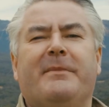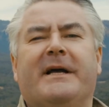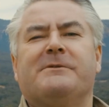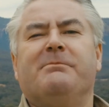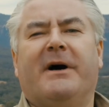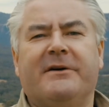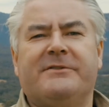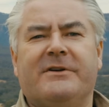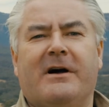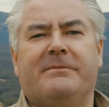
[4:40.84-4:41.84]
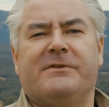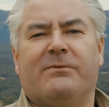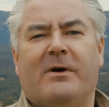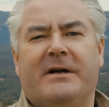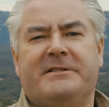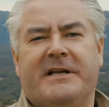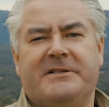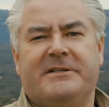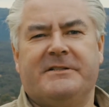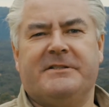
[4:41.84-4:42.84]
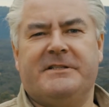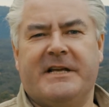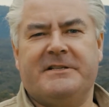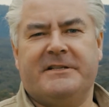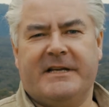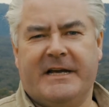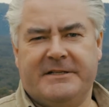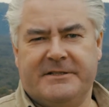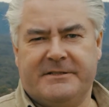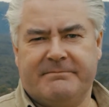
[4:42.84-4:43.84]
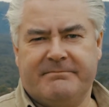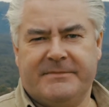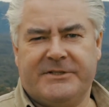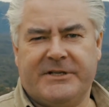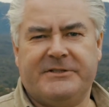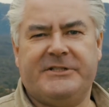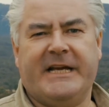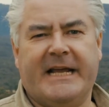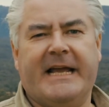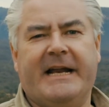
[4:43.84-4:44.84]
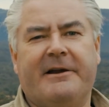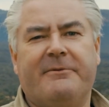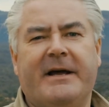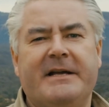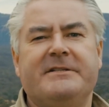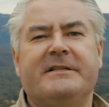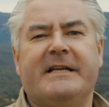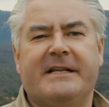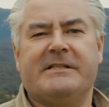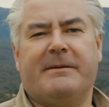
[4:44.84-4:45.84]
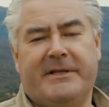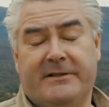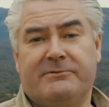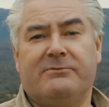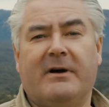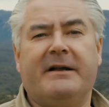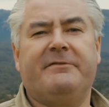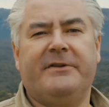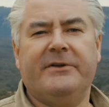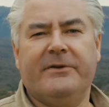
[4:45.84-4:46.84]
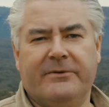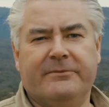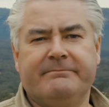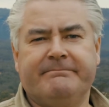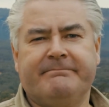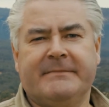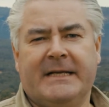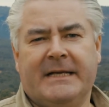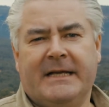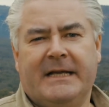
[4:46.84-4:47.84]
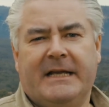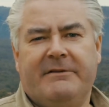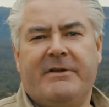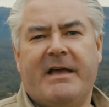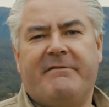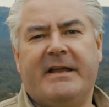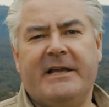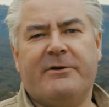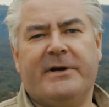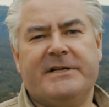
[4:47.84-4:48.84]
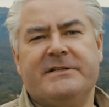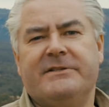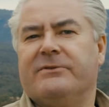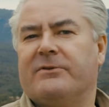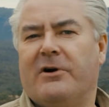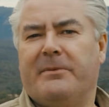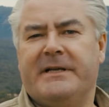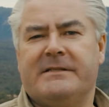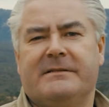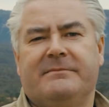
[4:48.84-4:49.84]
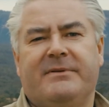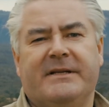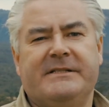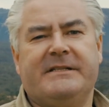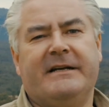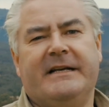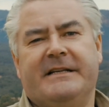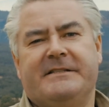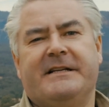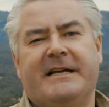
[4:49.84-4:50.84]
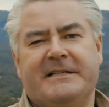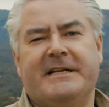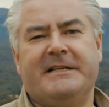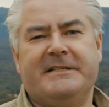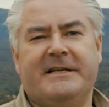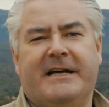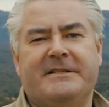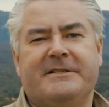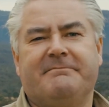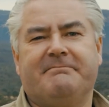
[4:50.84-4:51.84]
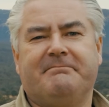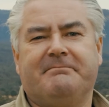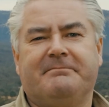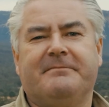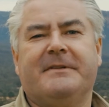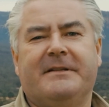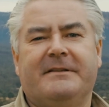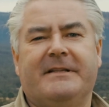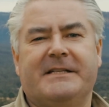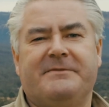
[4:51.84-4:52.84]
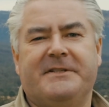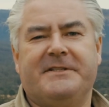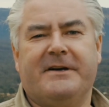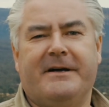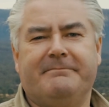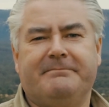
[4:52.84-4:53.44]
makes both types of wire tensioners and tension gauges, so check out our range and get something that's right for you. If you have any questions or comments, please don't hesitate to get in touch. Thanks for your time.